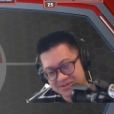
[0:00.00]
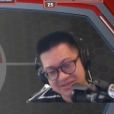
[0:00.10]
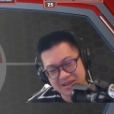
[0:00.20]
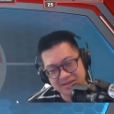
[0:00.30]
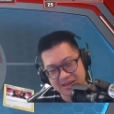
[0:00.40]

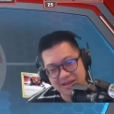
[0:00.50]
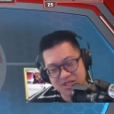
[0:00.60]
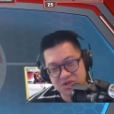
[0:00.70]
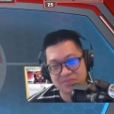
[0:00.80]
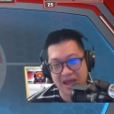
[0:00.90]
it's not, not, not
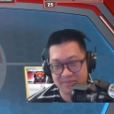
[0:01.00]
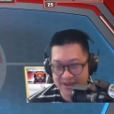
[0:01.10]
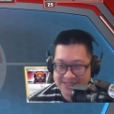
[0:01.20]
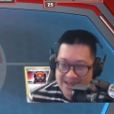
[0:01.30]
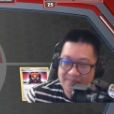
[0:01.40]
too bad
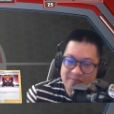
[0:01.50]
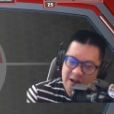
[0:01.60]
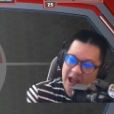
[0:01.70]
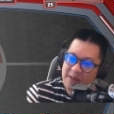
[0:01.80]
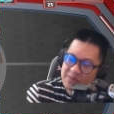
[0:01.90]
because I'm
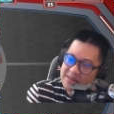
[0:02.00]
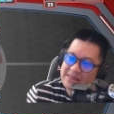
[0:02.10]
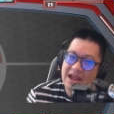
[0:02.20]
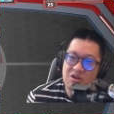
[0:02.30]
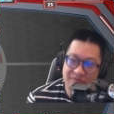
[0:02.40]
I'm
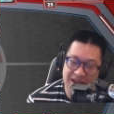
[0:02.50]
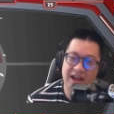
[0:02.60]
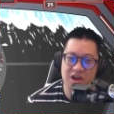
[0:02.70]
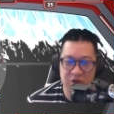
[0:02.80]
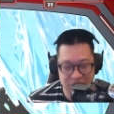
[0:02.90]
now the
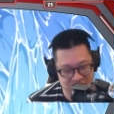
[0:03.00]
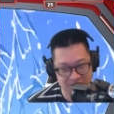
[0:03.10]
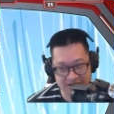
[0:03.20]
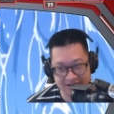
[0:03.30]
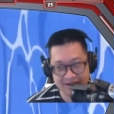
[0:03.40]
Ionos
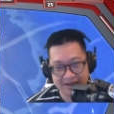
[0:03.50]
me.